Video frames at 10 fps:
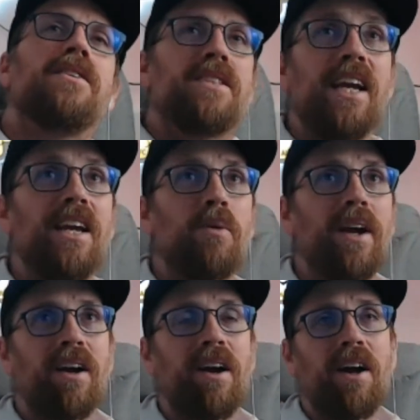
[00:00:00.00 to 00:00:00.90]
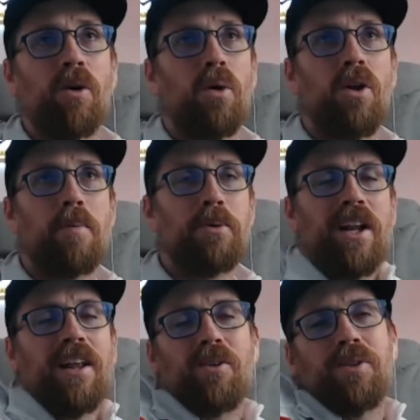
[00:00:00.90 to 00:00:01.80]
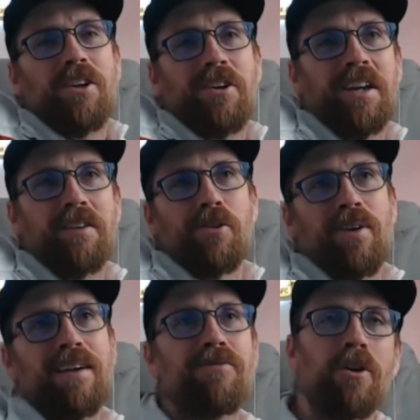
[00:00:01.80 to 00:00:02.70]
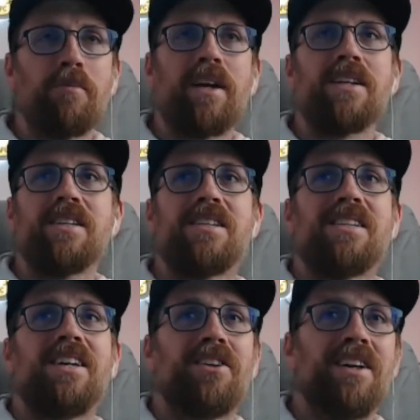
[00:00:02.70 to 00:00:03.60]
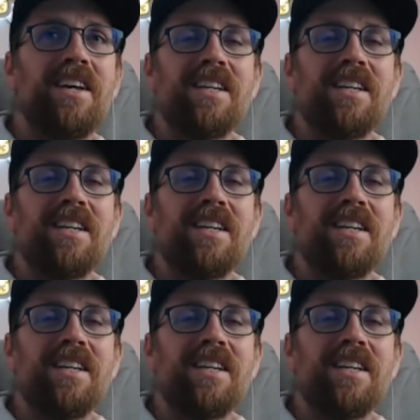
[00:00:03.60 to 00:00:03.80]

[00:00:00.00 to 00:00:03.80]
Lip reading: taking away a goal opportunity? I don't think you can give the red for it because it's still